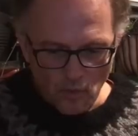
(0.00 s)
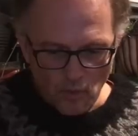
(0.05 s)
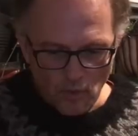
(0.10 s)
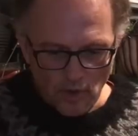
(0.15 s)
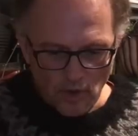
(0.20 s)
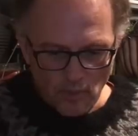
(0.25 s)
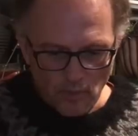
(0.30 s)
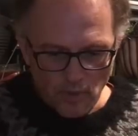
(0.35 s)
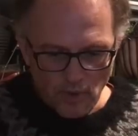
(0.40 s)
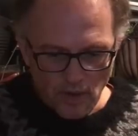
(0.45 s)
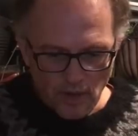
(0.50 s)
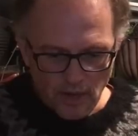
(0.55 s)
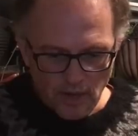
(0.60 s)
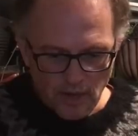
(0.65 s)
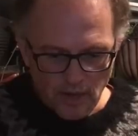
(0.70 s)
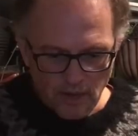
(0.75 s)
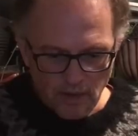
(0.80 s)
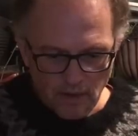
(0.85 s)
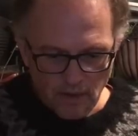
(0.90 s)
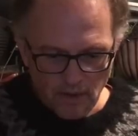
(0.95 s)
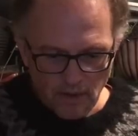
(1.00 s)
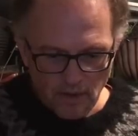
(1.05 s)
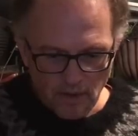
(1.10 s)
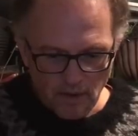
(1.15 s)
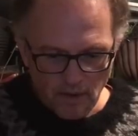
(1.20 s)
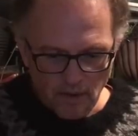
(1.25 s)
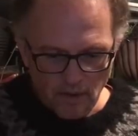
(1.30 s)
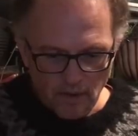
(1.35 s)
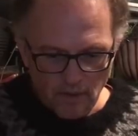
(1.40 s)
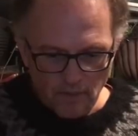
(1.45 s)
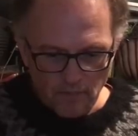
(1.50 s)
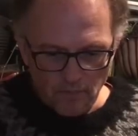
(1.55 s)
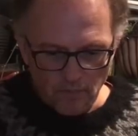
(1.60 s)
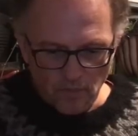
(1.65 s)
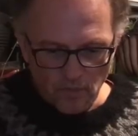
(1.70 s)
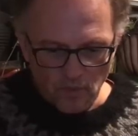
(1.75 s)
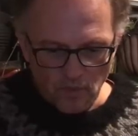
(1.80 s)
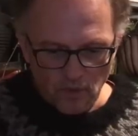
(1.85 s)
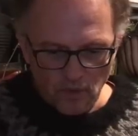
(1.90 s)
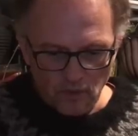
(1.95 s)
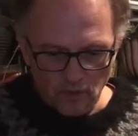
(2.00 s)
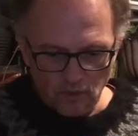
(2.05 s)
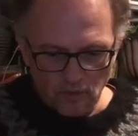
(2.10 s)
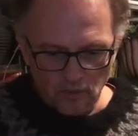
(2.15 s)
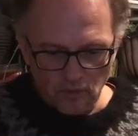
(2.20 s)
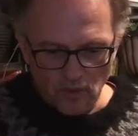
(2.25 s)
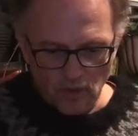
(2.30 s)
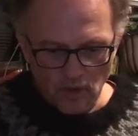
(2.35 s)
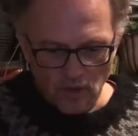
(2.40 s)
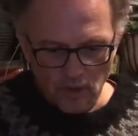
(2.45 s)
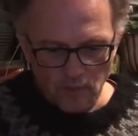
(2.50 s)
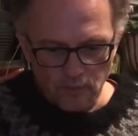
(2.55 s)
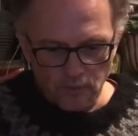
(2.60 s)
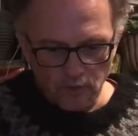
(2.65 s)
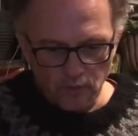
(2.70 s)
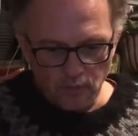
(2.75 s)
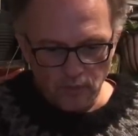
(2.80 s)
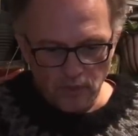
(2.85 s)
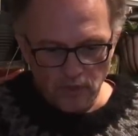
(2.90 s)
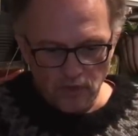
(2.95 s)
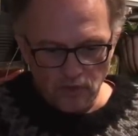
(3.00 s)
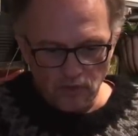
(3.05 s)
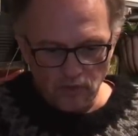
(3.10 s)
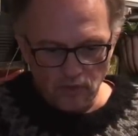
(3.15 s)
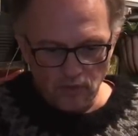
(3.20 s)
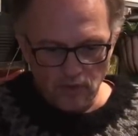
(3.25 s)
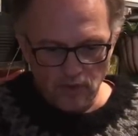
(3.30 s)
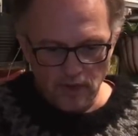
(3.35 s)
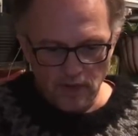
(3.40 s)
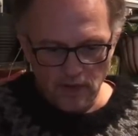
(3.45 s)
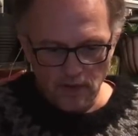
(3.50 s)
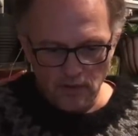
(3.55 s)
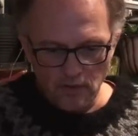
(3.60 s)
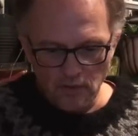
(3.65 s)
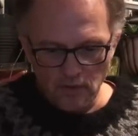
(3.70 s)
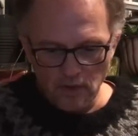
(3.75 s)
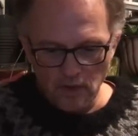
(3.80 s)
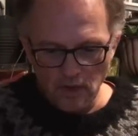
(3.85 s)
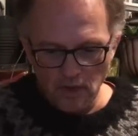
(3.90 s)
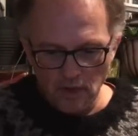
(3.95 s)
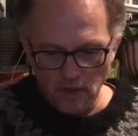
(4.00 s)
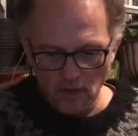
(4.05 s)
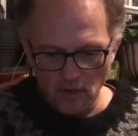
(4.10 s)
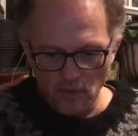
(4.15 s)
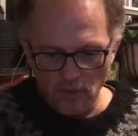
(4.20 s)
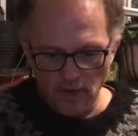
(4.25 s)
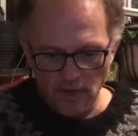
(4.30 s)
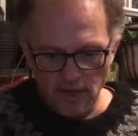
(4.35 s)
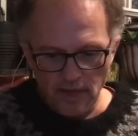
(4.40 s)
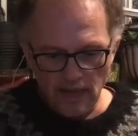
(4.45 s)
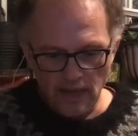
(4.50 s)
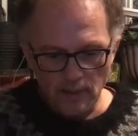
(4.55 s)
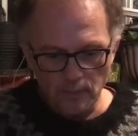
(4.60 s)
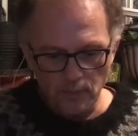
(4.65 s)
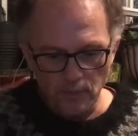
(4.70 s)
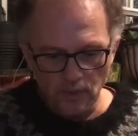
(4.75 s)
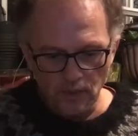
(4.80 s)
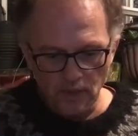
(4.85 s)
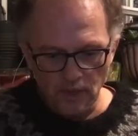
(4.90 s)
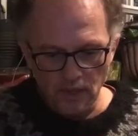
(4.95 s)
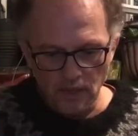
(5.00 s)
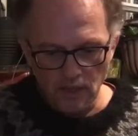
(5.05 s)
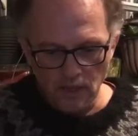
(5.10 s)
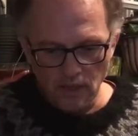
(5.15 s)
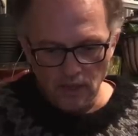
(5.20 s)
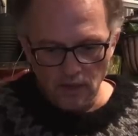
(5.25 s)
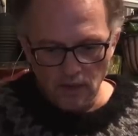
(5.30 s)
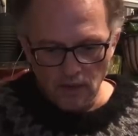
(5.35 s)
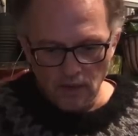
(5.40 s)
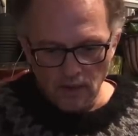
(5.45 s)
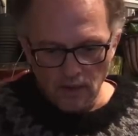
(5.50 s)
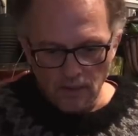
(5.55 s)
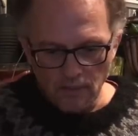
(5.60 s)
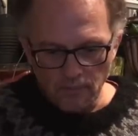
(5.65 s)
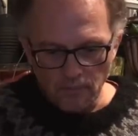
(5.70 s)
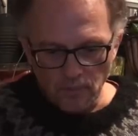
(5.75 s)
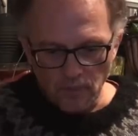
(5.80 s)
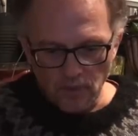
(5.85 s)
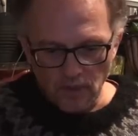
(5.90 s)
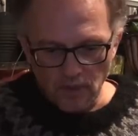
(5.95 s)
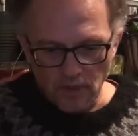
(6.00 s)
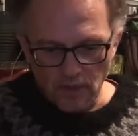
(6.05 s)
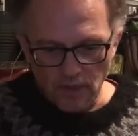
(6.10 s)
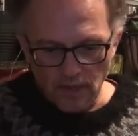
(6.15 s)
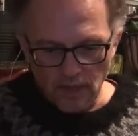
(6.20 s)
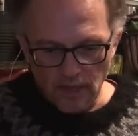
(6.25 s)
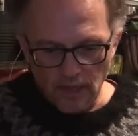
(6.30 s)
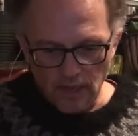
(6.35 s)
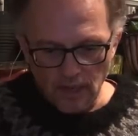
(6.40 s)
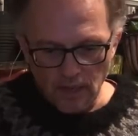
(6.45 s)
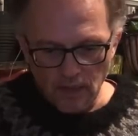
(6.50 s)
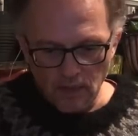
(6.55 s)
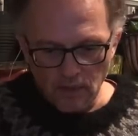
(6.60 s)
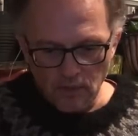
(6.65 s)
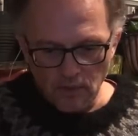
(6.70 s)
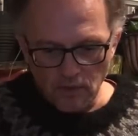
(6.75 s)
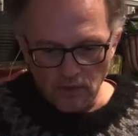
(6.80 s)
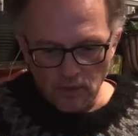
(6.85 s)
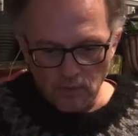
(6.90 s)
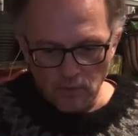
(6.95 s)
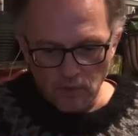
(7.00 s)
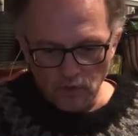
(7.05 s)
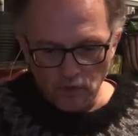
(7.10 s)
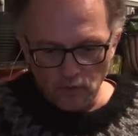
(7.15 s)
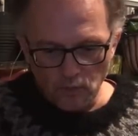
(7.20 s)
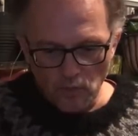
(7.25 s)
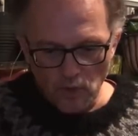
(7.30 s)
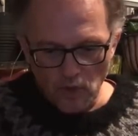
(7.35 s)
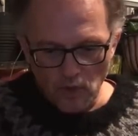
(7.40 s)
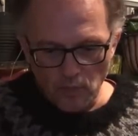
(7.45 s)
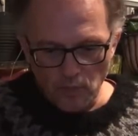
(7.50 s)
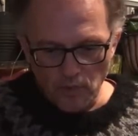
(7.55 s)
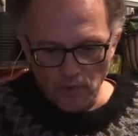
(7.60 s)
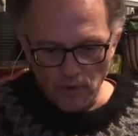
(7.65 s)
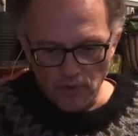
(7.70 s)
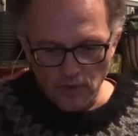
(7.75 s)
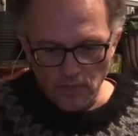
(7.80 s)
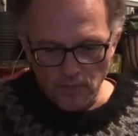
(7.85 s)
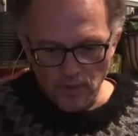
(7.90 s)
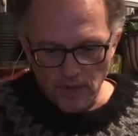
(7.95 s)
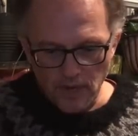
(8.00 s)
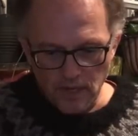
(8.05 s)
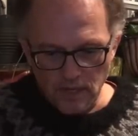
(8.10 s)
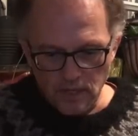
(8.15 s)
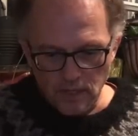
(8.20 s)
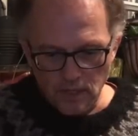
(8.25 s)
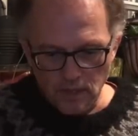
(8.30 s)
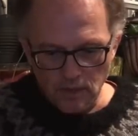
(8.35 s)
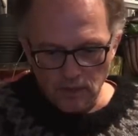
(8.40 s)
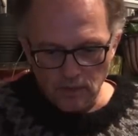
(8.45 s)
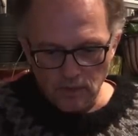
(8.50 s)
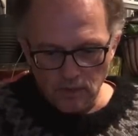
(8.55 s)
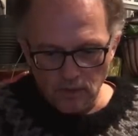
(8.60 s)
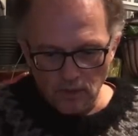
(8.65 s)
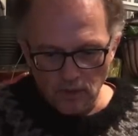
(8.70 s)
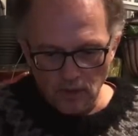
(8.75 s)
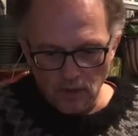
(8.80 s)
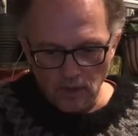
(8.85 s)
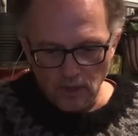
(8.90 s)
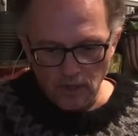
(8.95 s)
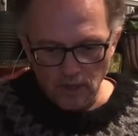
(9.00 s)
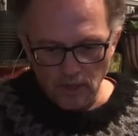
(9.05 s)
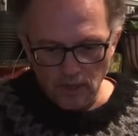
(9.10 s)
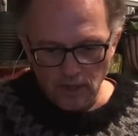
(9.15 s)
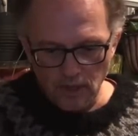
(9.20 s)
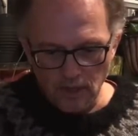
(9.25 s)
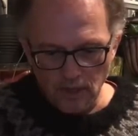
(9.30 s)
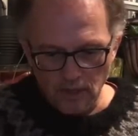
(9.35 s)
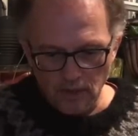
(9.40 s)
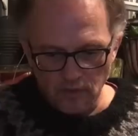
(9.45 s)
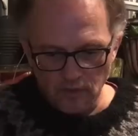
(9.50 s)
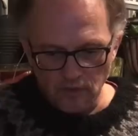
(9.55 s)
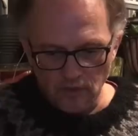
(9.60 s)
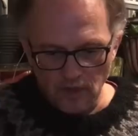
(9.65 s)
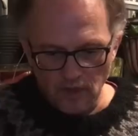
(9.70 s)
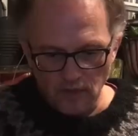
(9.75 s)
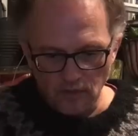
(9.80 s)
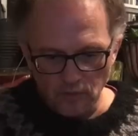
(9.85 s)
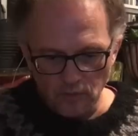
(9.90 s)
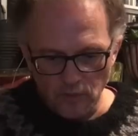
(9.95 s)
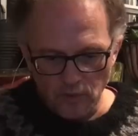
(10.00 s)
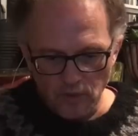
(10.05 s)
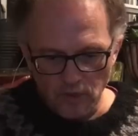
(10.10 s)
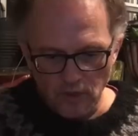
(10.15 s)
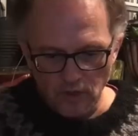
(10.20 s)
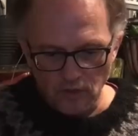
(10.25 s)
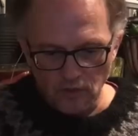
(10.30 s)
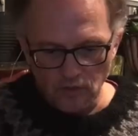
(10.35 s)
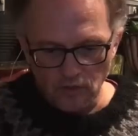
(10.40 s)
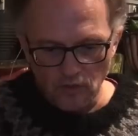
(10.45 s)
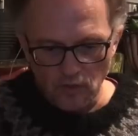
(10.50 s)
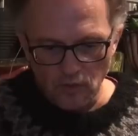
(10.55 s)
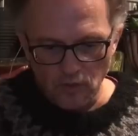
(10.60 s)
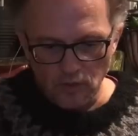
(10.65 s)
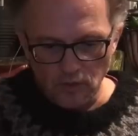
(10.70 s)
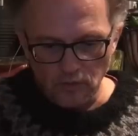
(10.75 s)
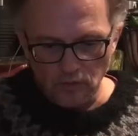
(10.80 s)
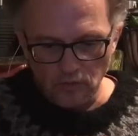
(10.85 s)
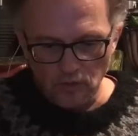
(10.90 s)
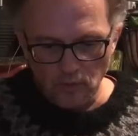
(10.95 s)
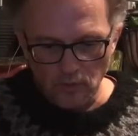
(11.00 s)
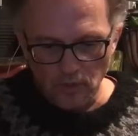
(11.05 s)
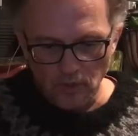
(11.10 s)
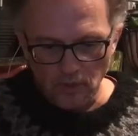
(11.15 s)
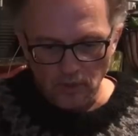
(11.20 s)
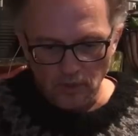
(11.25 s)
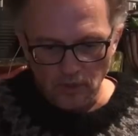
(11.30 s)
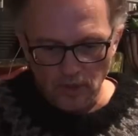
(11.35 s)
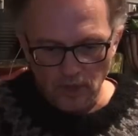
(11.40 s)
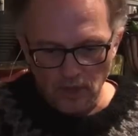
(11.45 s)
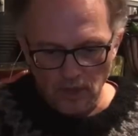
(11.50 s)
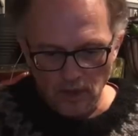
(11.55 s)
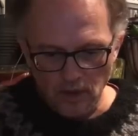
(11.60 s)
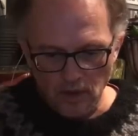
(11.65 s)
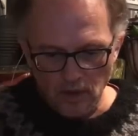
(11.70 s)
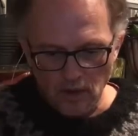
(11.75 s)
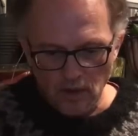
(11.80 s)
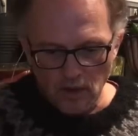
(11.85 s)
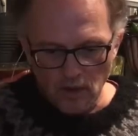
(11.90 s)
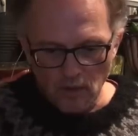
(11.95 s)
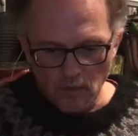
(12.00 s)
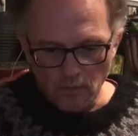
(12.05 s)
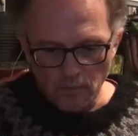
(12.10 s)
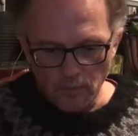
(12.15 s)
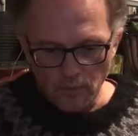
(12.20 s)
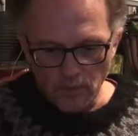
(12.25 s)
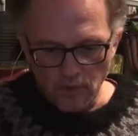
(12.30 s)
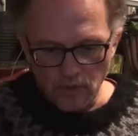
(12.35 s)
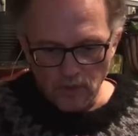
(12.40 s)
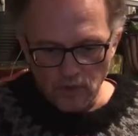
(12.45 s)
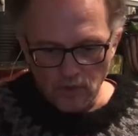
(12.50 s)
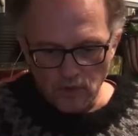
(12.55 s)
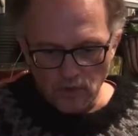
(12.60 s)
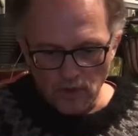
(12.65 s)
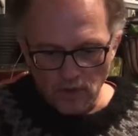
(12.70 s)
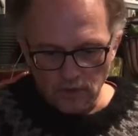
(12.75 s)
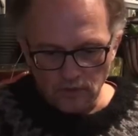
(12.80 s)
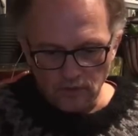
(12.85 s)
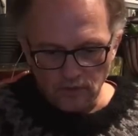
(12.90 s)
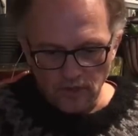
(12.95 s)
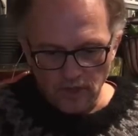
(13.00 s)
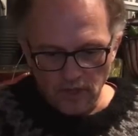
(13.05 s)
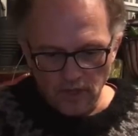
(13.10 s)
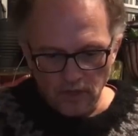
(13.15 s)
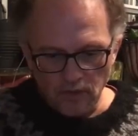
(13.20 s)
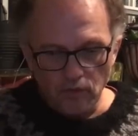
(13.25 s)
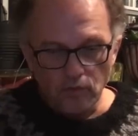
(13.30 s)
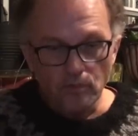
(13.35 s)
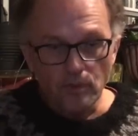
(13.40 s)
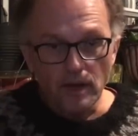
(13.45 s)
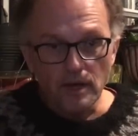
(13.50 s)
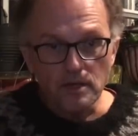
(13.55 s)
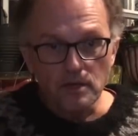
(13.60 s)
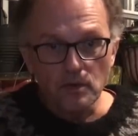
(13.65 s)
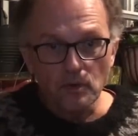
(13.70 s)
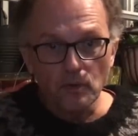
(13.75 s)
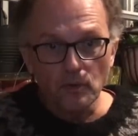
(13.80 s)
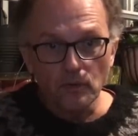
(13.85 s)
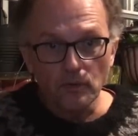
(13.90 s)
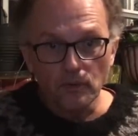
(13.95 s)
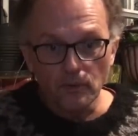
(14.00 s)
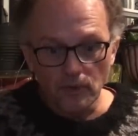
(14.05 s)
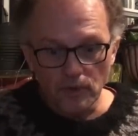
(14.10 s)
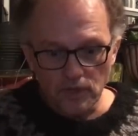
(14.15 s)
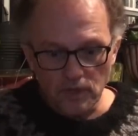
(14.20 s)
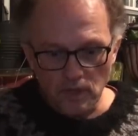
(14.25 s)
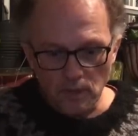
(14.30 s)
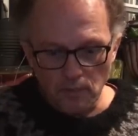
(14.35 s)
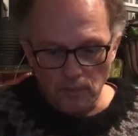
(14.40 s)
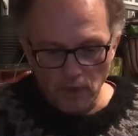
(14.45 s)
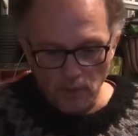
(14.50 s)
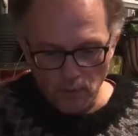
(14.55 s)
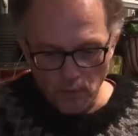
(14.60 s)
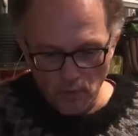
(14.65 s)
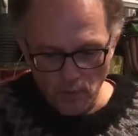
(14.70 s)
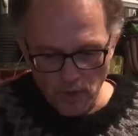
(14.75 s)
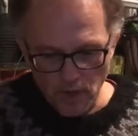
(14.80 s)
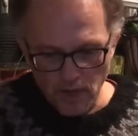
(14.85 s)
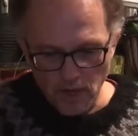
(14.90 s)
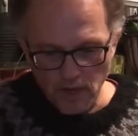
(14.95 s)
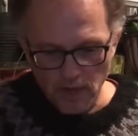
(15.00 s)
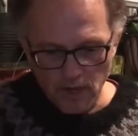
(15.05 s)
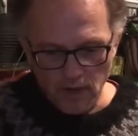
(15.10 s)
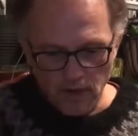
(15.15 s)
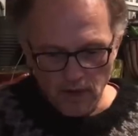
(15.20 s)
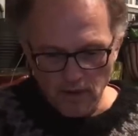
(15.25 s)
whereby this top spins around quite happily, and there can be small perturbations on it, and it stays within its zone of stability, but you cross a threshold or a tipping point